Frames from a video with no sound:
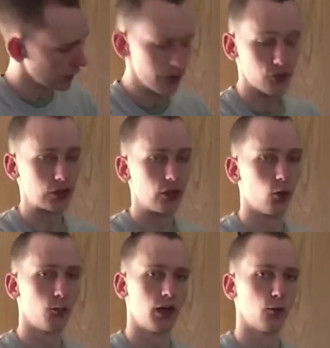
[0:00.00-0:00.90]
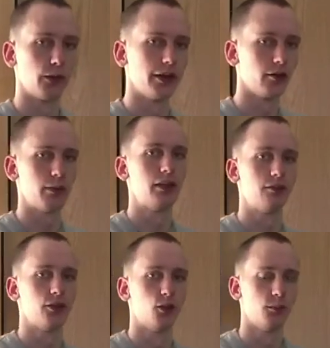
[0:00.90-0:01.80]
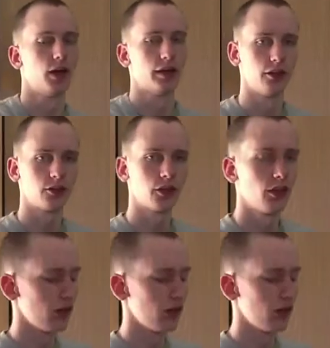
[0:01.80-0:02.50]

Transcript: easily hold my weight. I've been lifted up by this.